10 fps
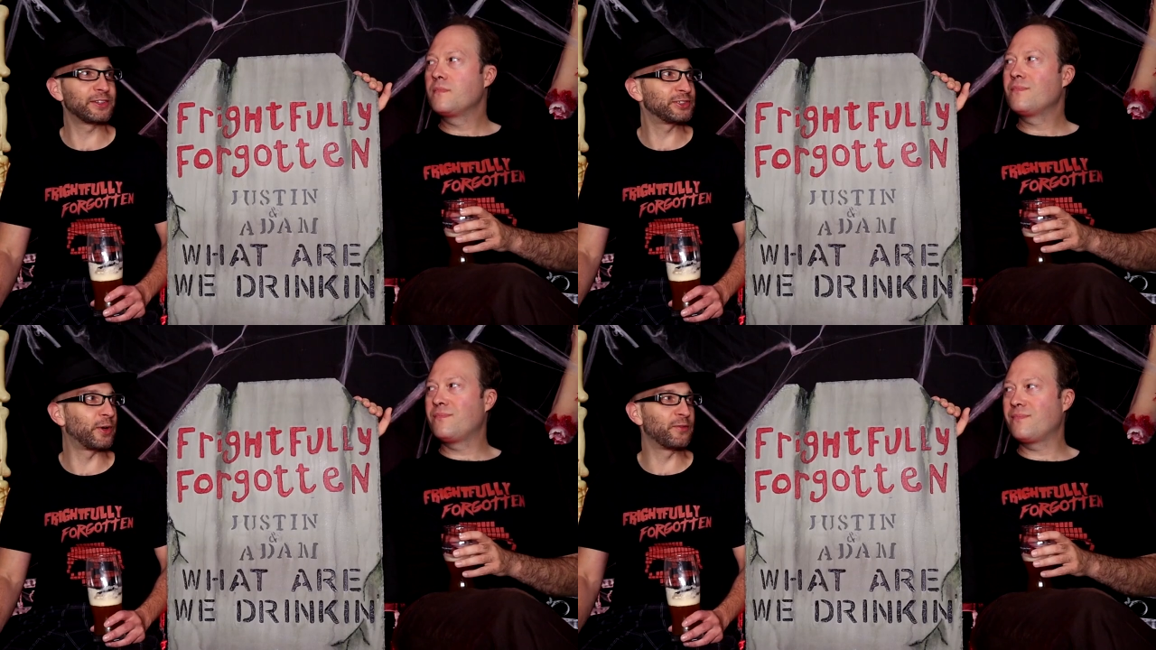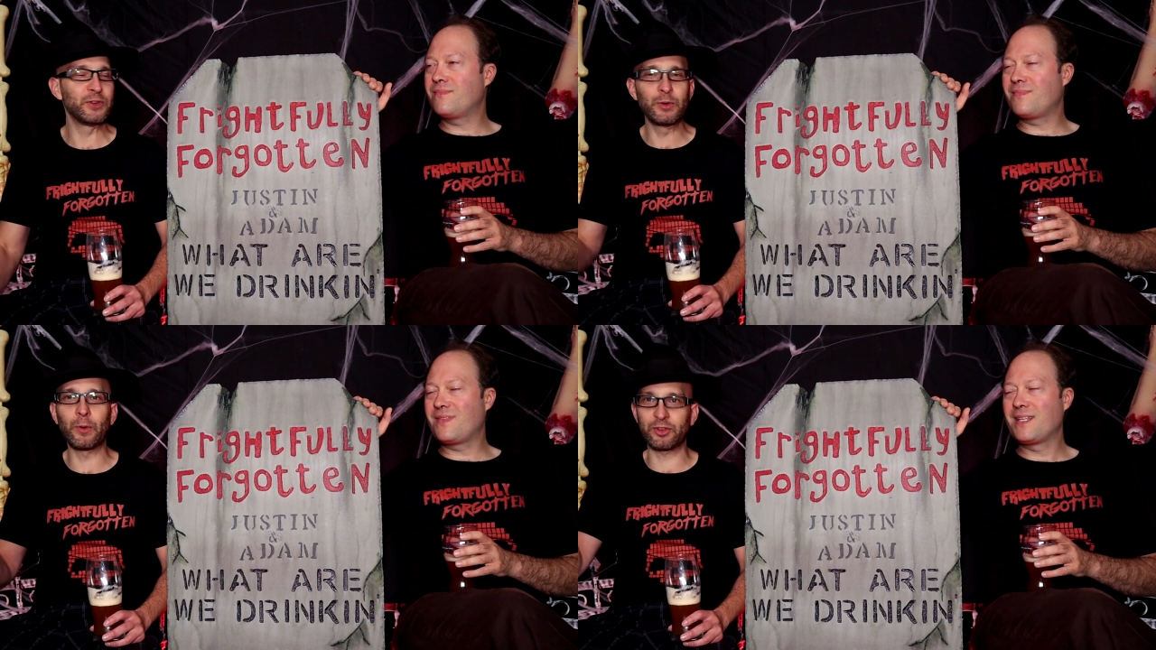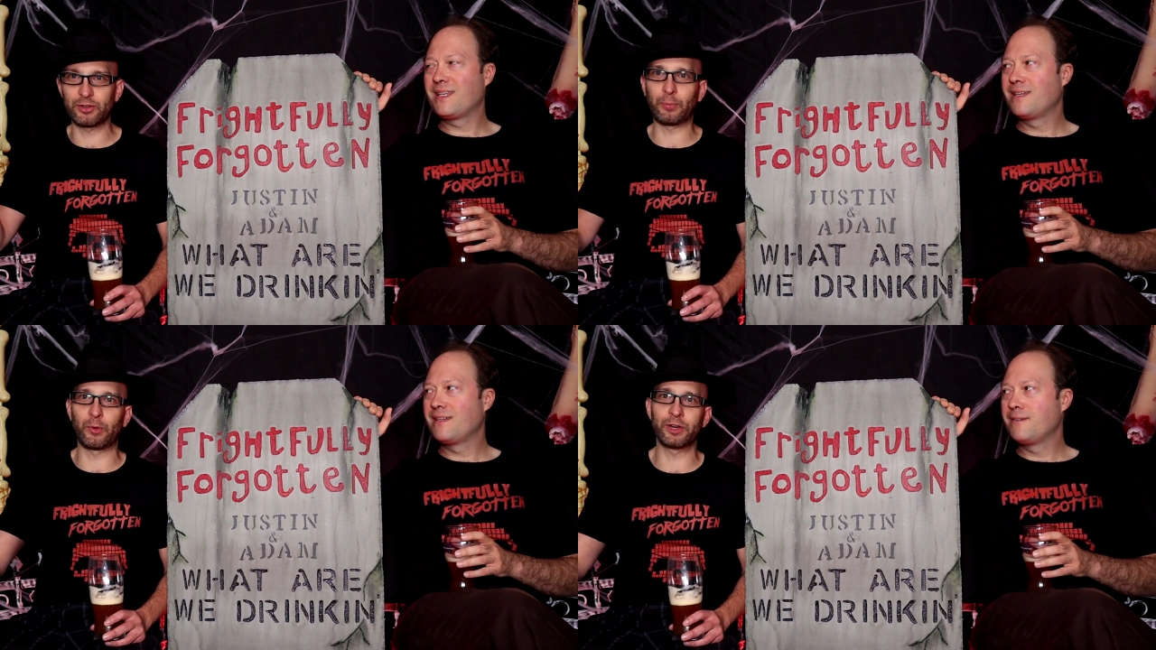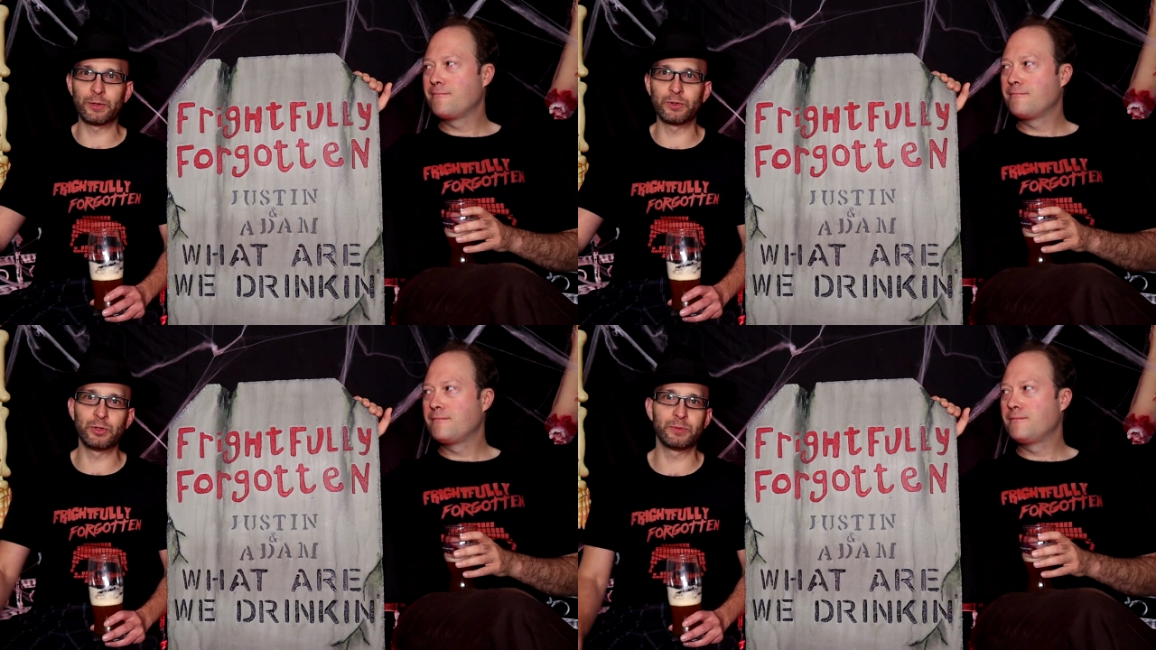Speaker 1: so if you do want to support a
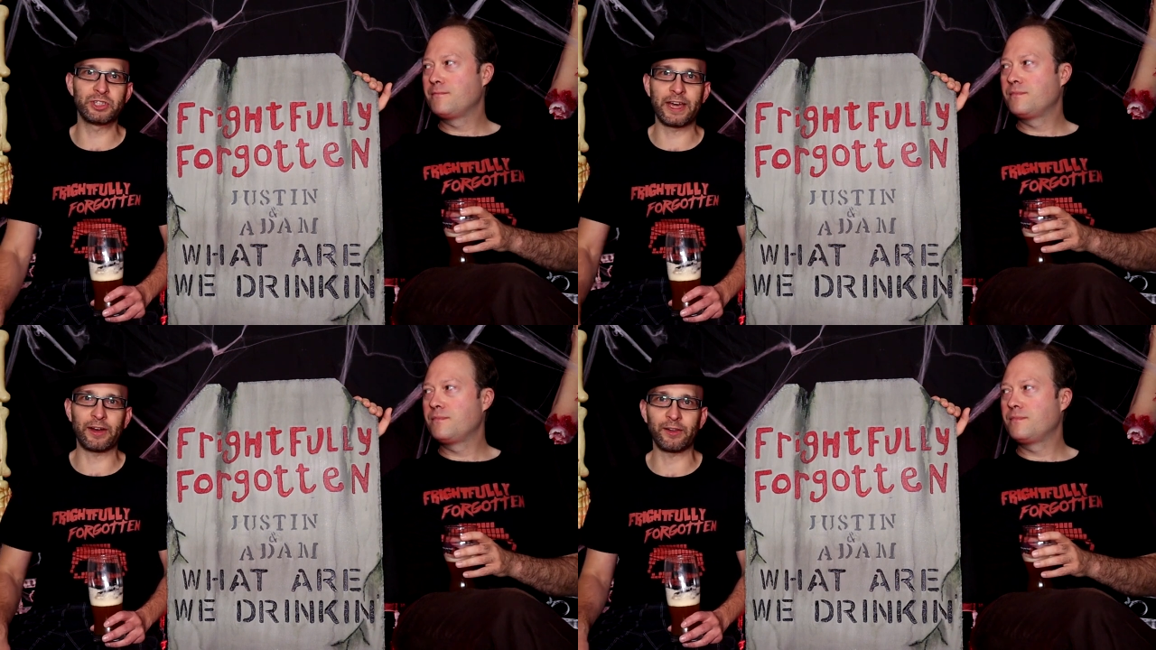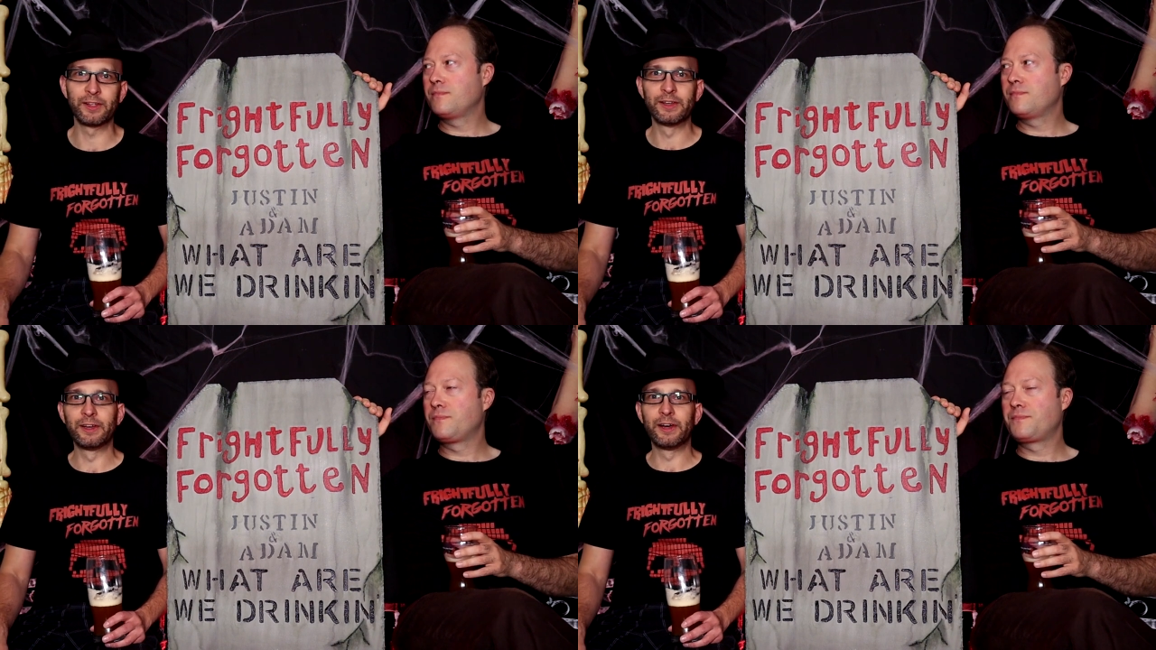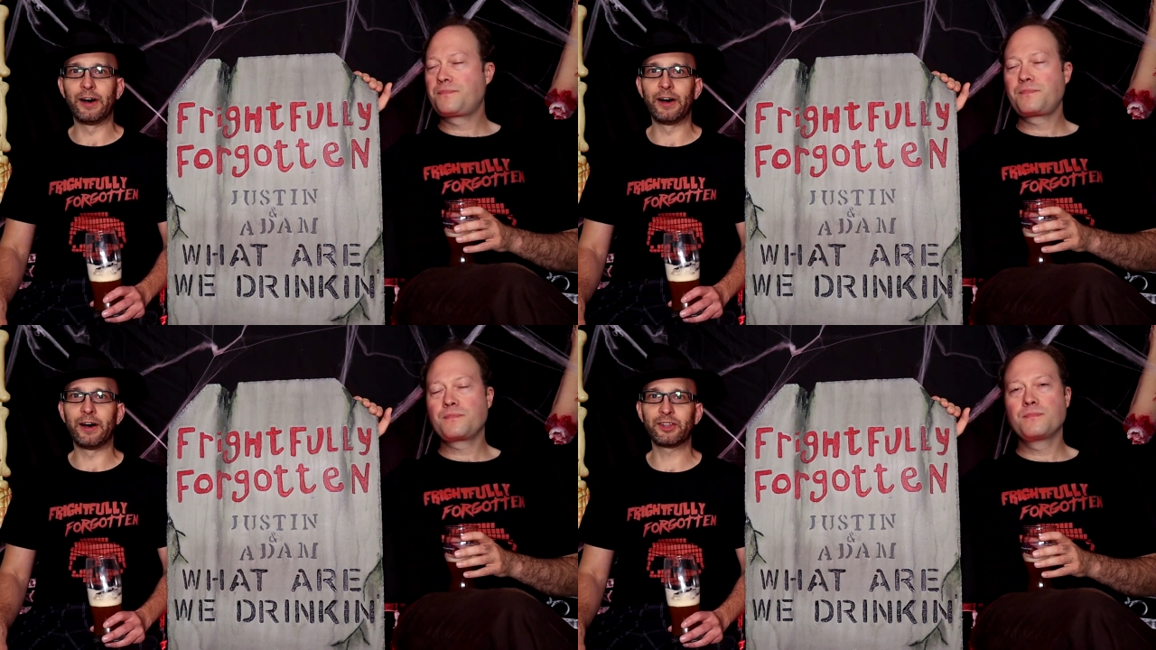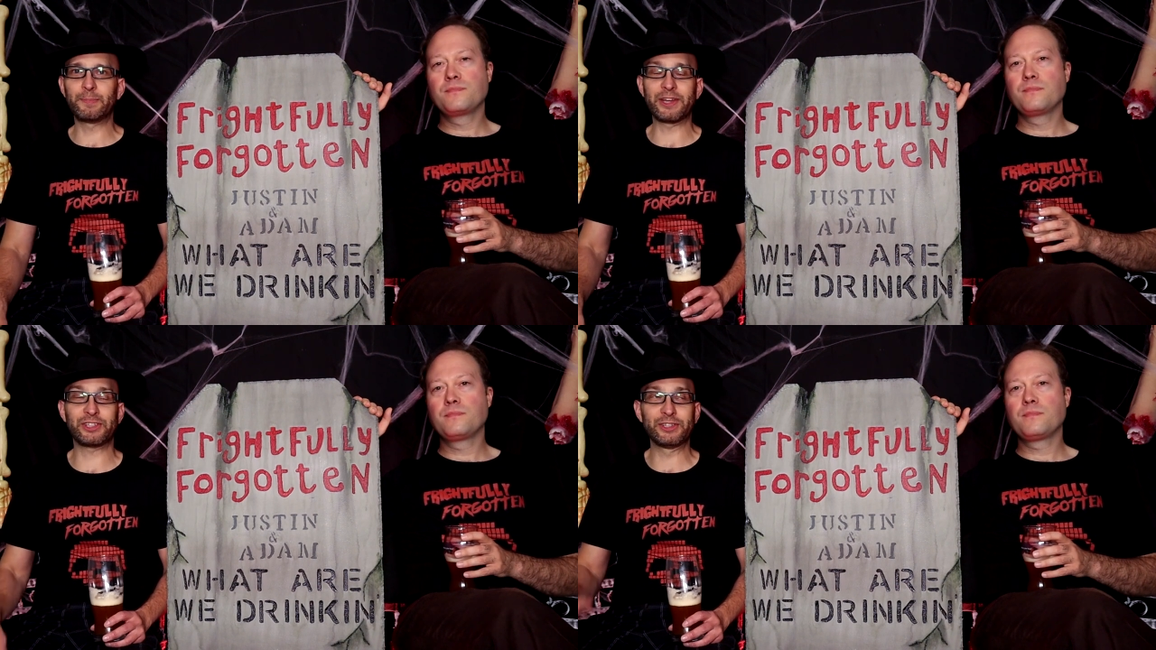YouTube channel,
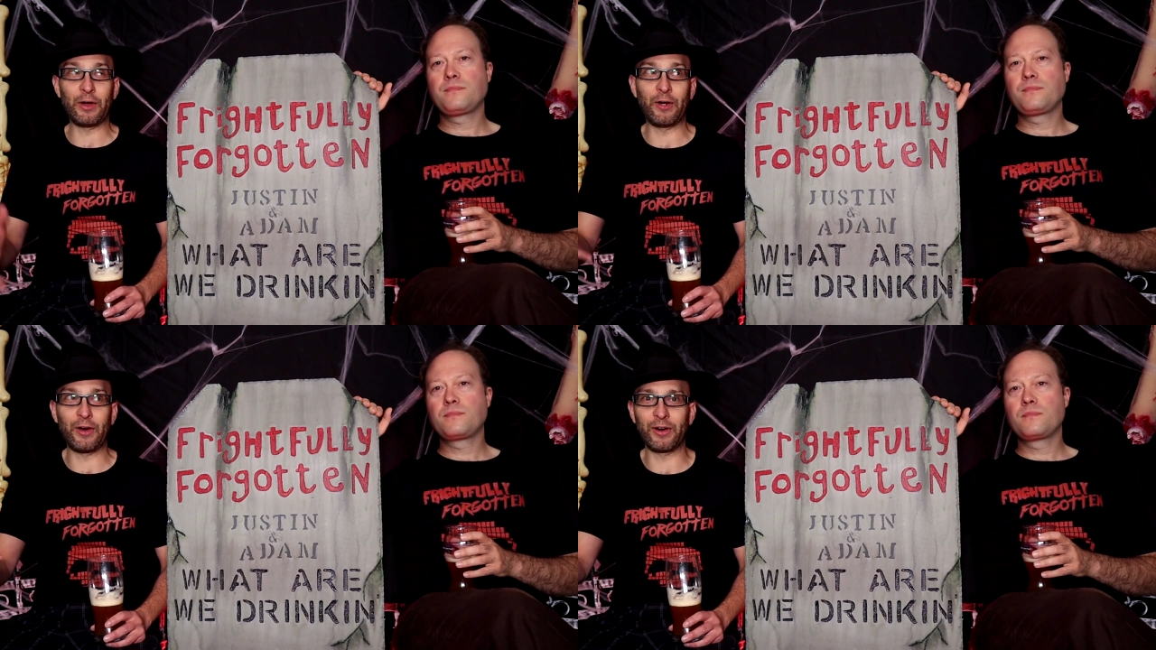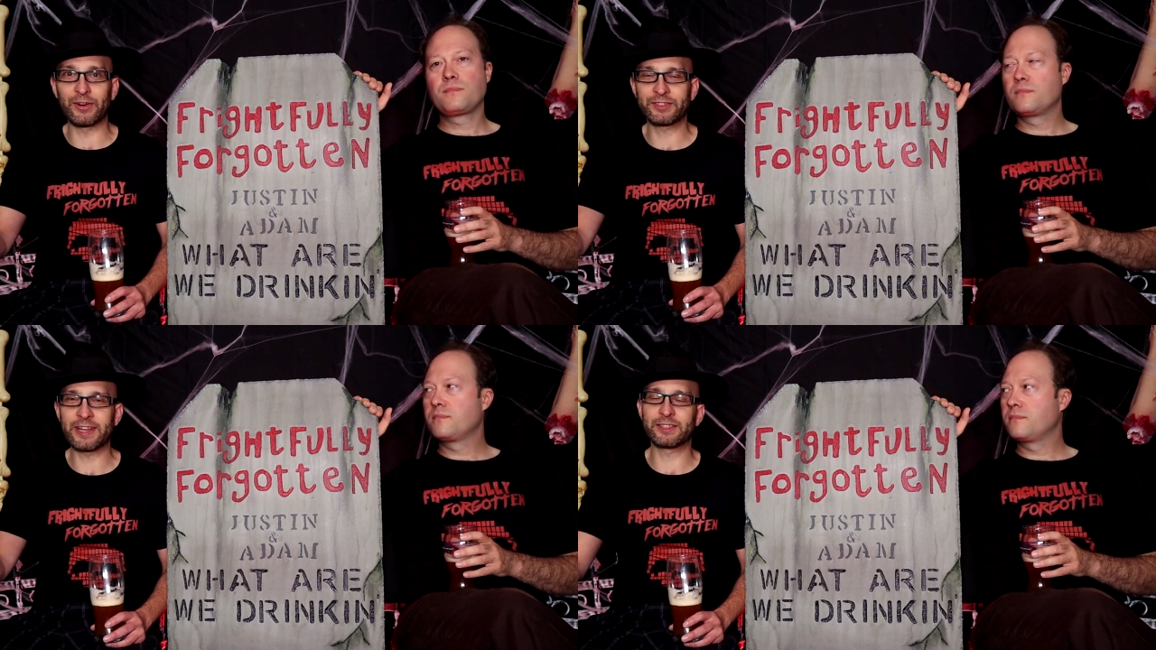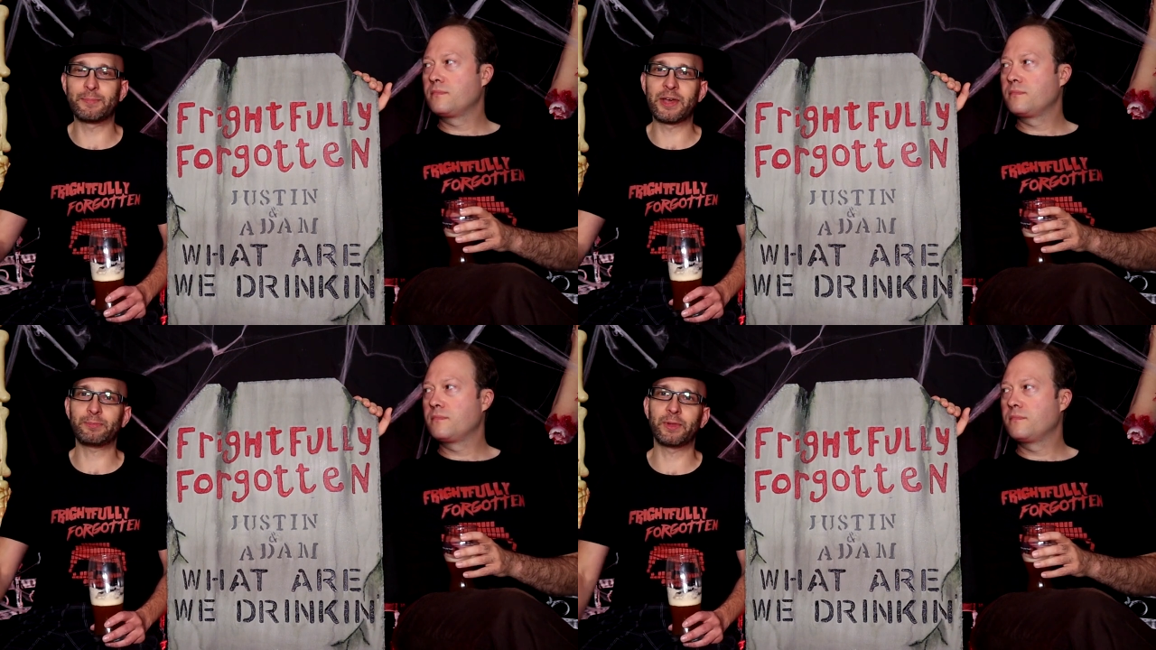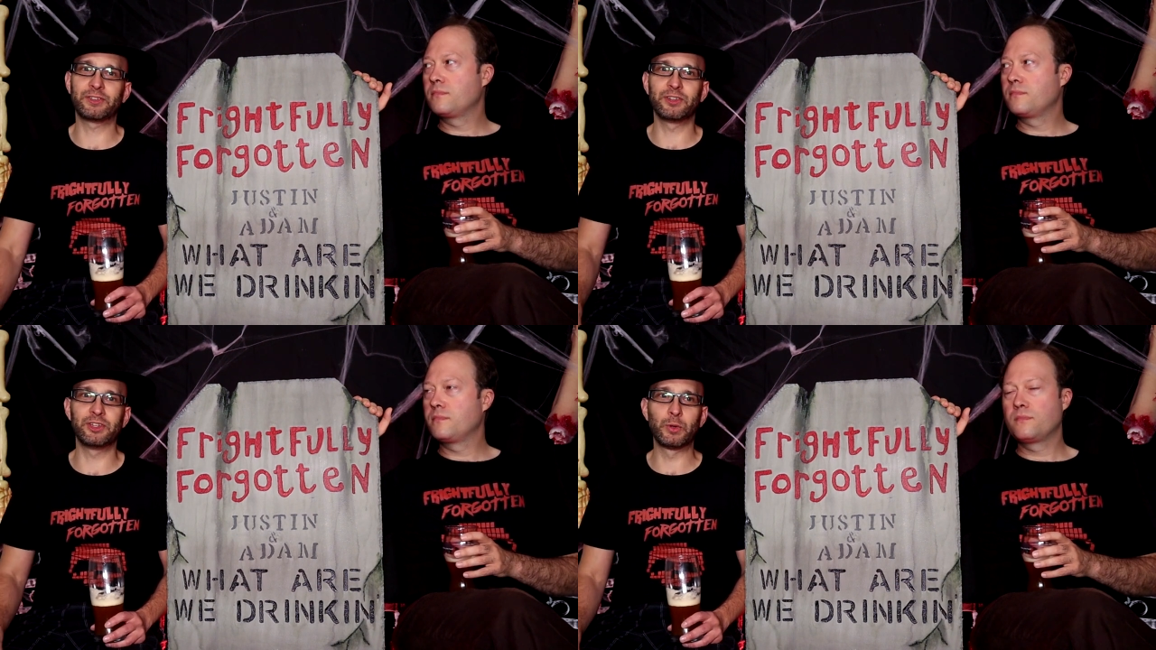especially ours, that's the best
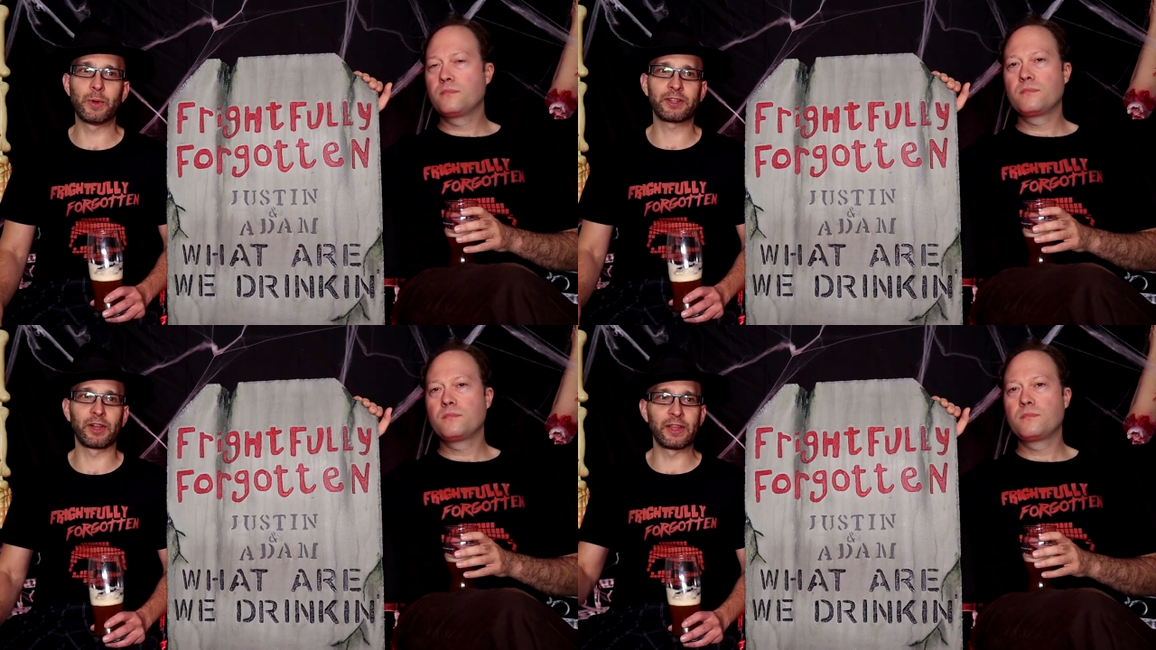place to do it.